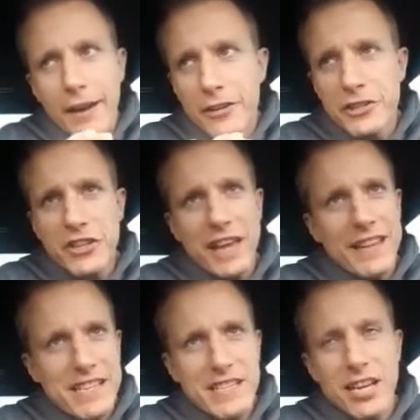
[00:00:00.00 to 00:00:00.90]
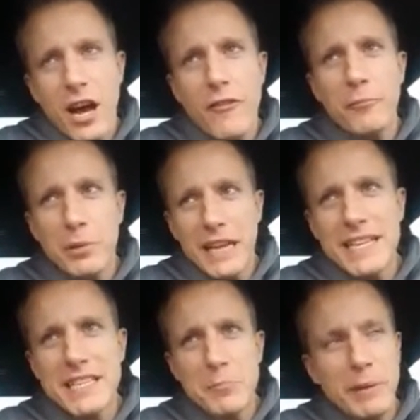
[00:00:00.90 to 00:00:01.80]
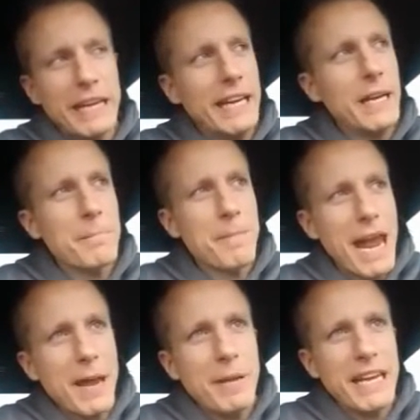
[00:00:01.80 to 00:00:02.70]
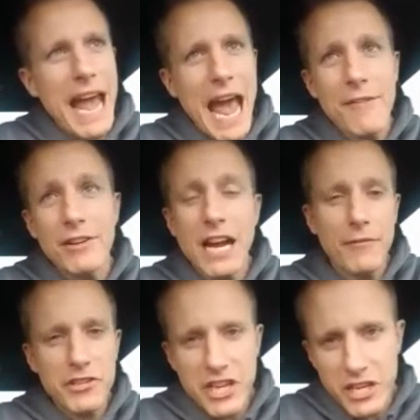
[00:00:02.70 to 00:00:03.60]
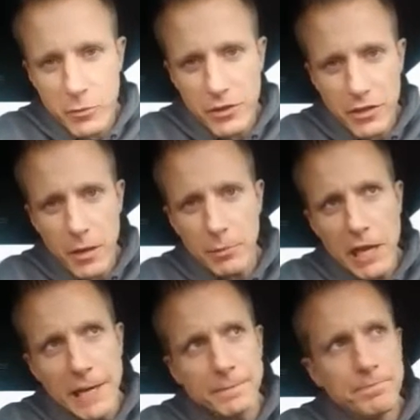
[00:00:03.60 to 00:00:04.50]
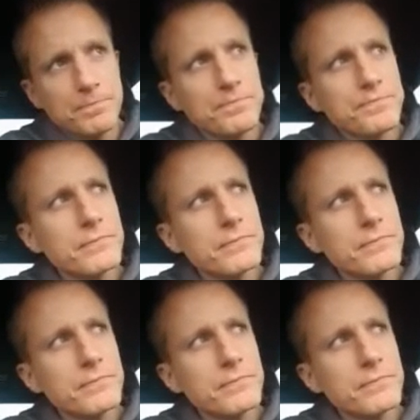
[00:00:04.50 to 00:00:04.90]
I understand that's a tough place to be. Maybe have a conversation with your upline.